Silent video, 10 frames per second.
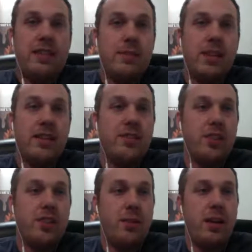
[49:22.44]
like it's just
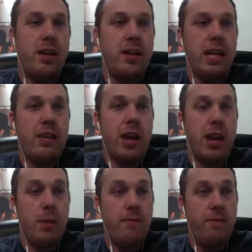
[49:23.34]
going to be either
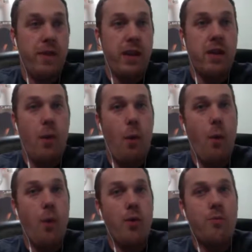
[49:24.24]
him and Finn,
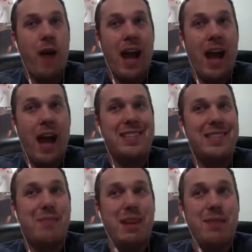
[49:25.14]
or I could see
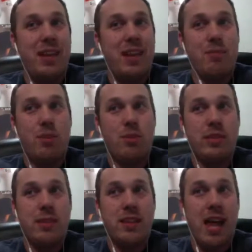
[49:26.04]
maybe like a
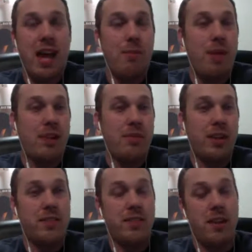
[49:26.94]
multi-man ladder match for the
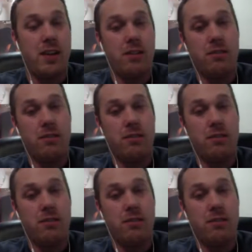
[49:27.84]
IC title.